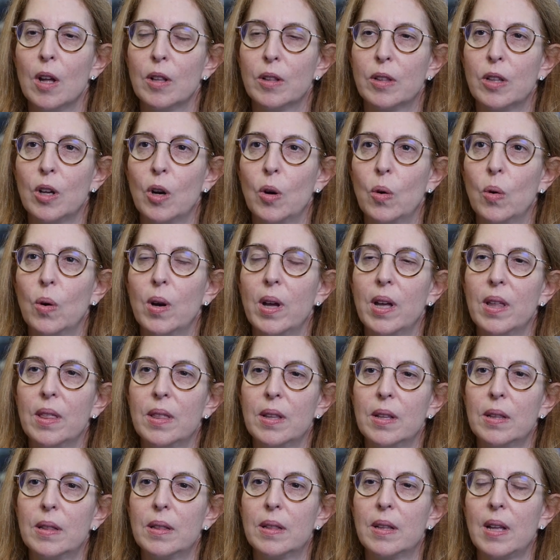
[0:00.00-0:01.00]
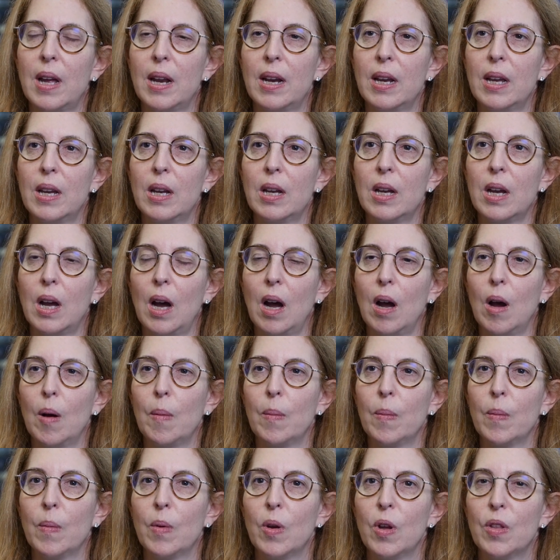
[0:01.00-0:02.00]
So this study,
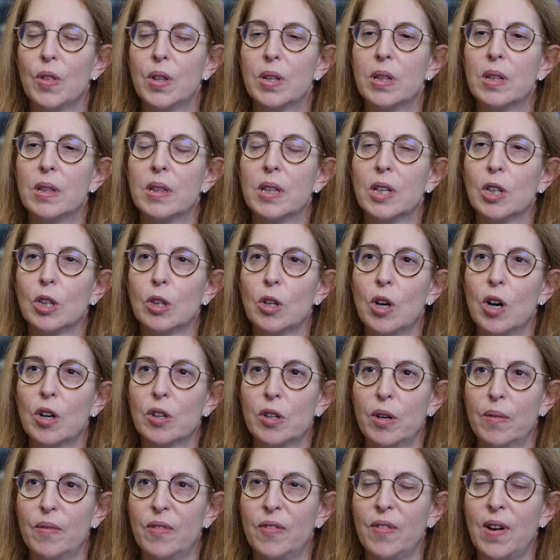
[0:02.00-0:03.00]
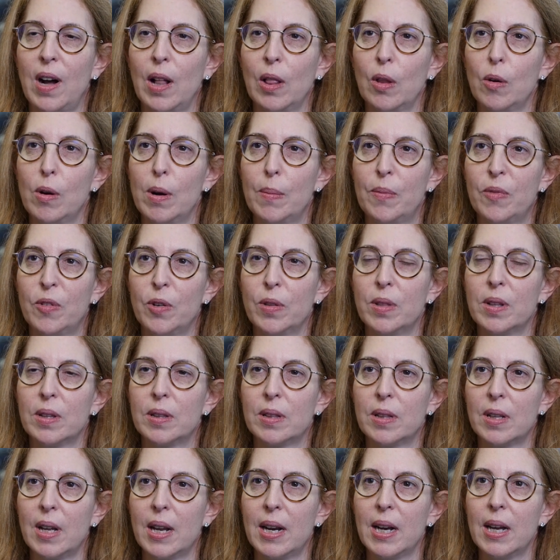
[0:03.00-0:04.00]
um, this is the long-term follow-up for
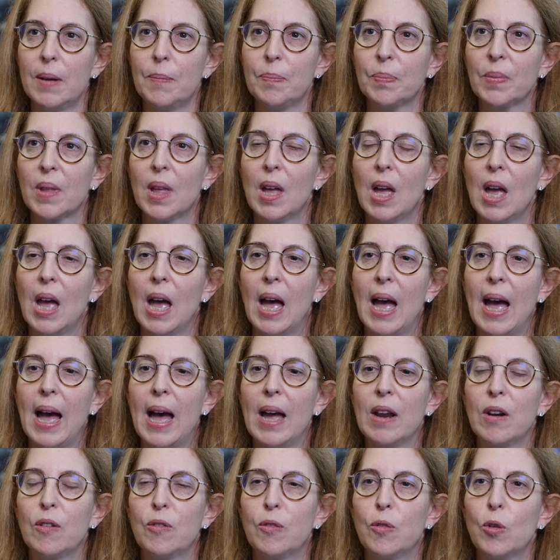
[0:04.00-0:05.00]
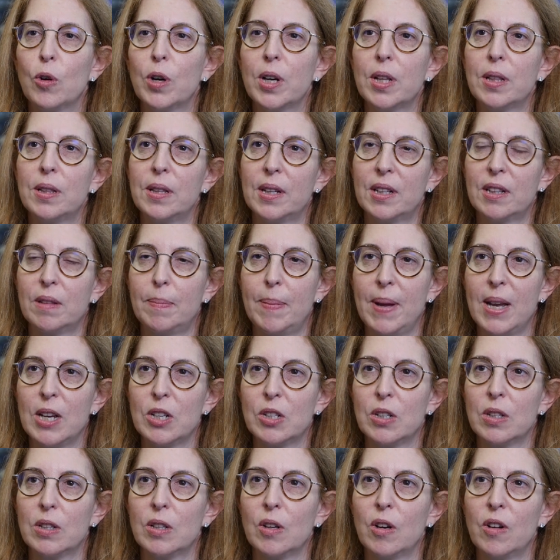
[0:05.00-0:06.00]
this study, and 46
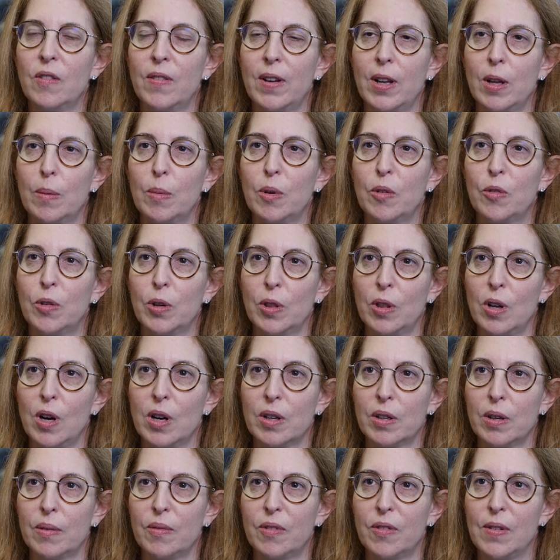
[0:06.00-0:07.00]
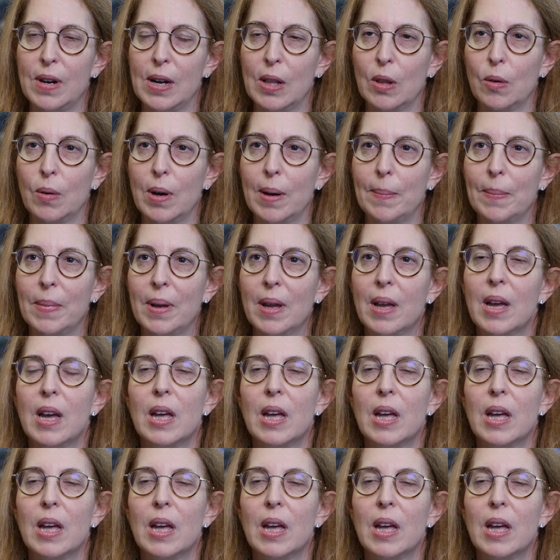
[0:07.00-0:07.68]
patients are available for long-term follow-up.